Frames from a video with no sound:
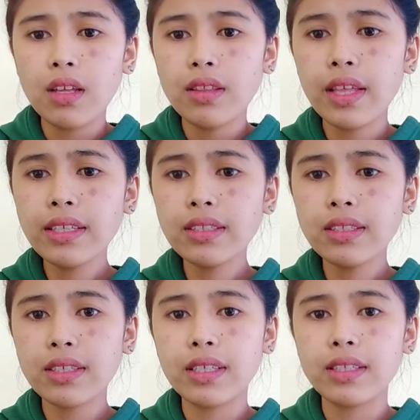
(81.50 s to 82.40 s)

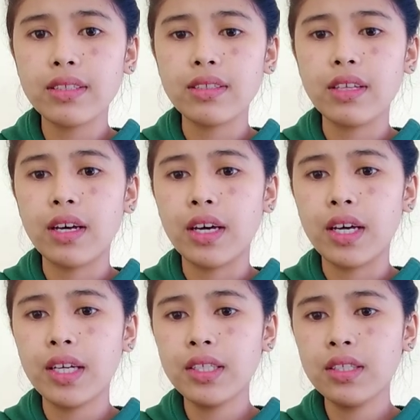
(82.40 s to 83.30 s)
this is
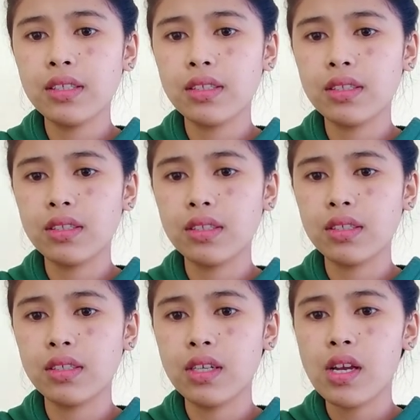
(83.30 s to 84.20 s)
the
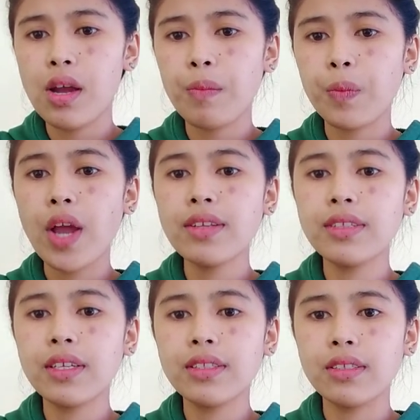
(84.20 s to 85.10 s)

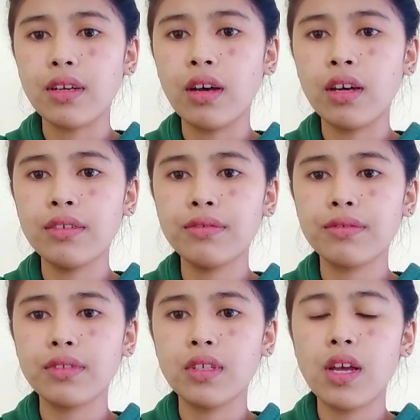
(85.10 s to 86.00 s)
process of
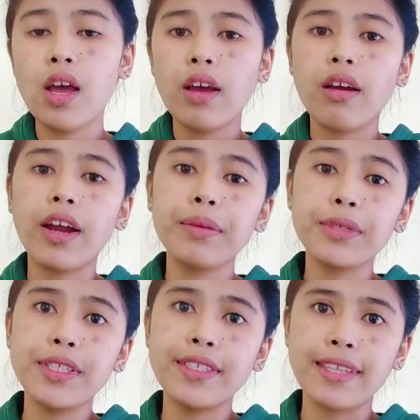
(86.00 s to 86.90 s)

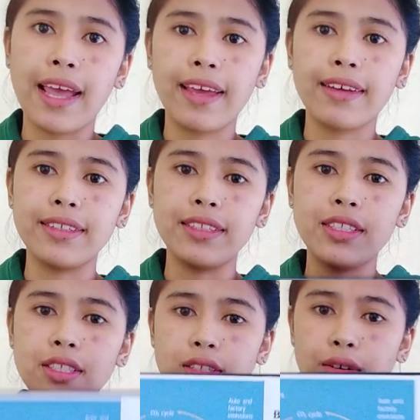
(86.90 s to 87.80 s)
carbon cycle.
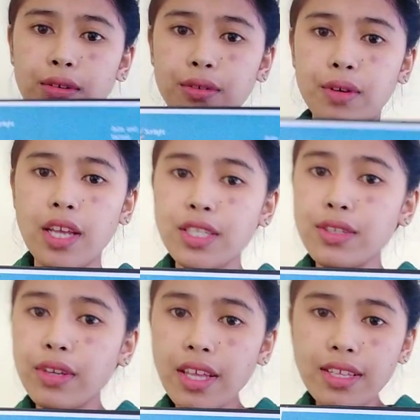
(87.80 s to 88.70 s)
So, as
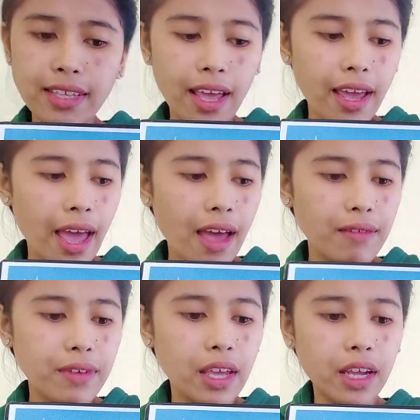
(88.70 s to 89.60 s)
you can see, I
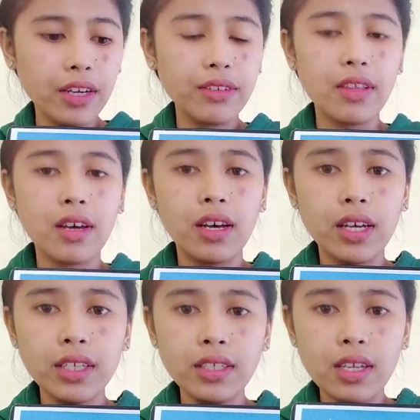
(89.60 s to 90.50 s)
have here
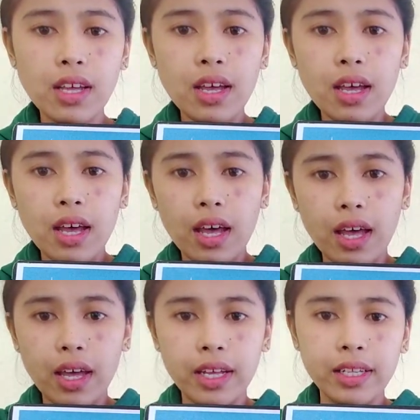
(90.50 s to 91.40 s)

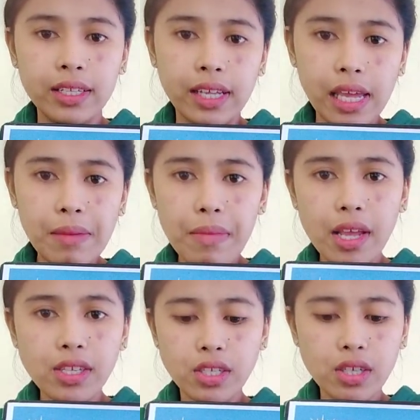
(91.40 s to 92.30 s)
an
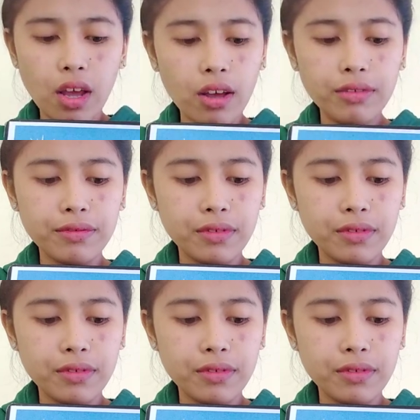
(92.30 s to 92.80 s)
image of,